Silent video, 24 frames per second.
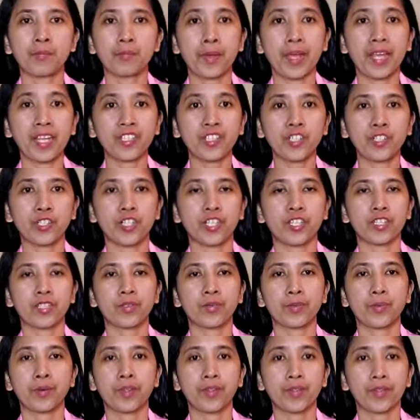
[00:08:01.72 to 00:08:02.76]
pictures
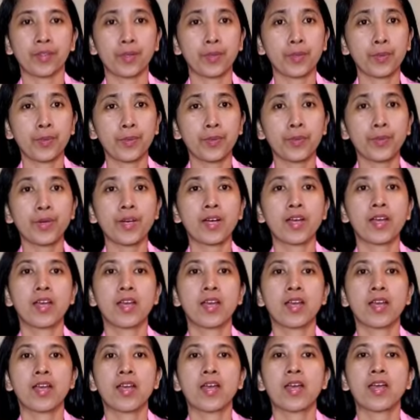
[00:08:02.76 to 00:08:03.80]
with you
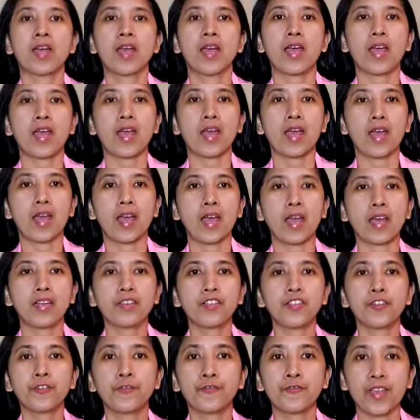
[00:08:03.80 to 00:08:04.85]

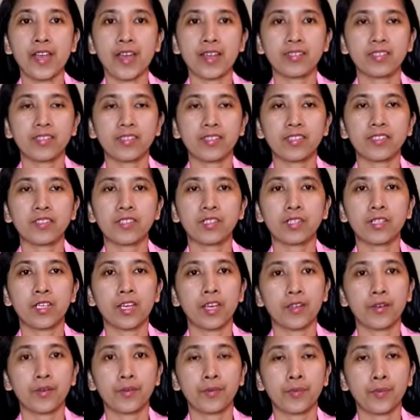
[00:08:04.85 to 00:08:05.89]
and your fiancé
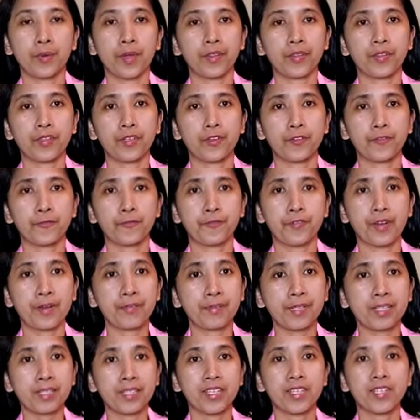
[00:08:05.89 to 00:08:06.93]
together with your
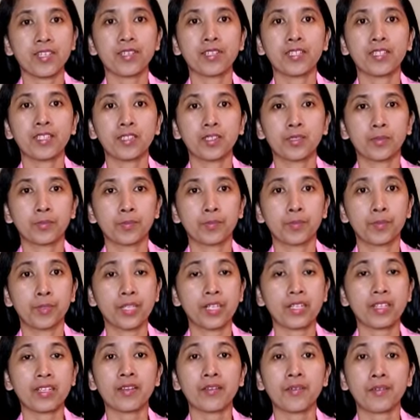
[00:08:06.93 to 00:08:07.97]
family, you need to
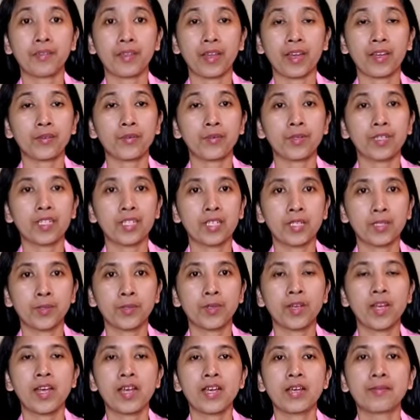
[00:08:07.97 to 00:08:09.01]
bring that with
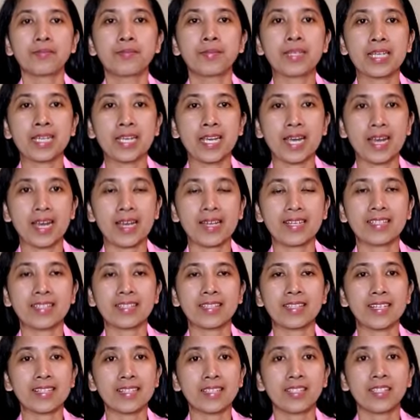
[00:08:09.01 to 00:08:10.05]
you, because
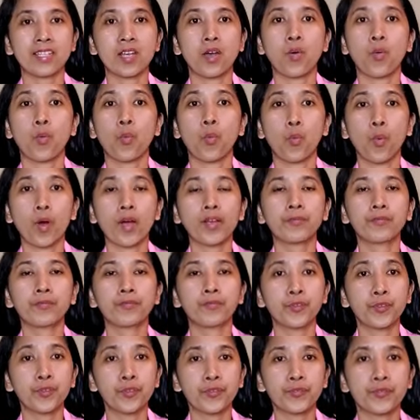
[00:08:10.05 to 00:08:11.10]
that's one
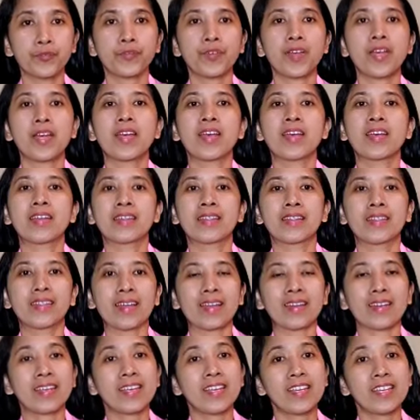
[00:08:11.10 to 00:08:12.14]
proof
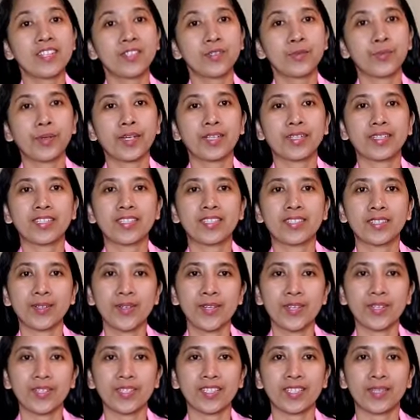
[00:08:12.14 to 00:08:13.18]
that he is really
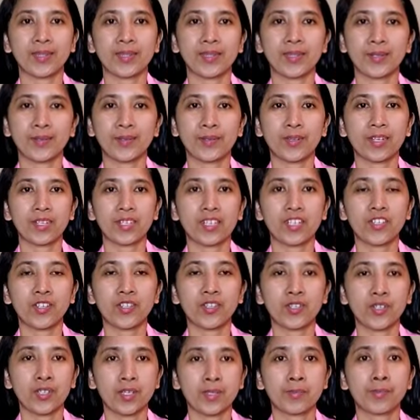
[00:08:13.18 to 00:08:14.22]
serious in the
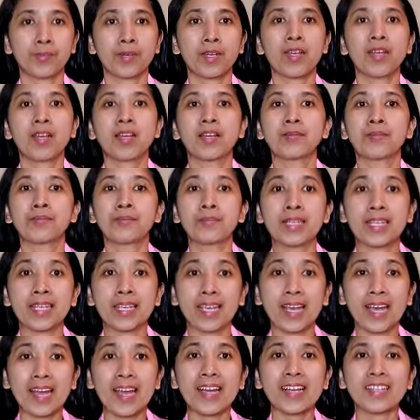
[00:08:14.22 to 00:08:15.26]
relationship,
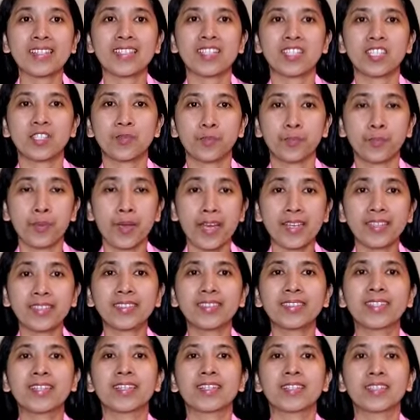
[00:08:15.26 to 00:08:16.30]
because he
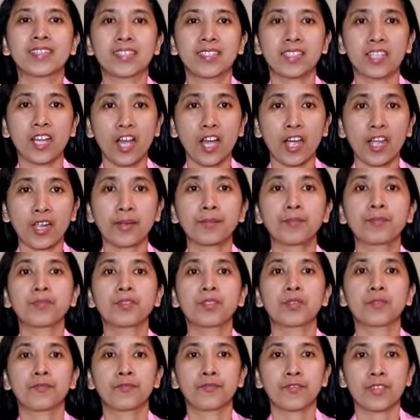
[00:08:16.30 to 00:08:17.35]
spent time
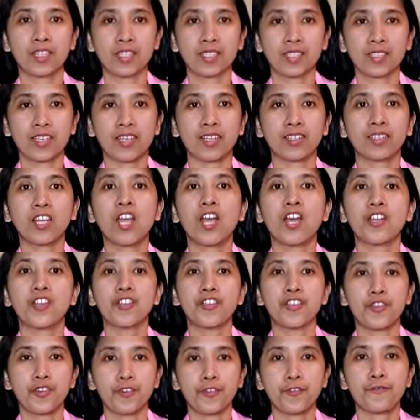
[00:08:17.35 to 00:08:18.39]
to visit
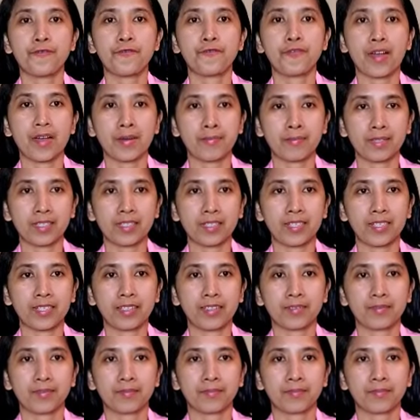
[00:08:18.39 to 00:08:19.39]
your family.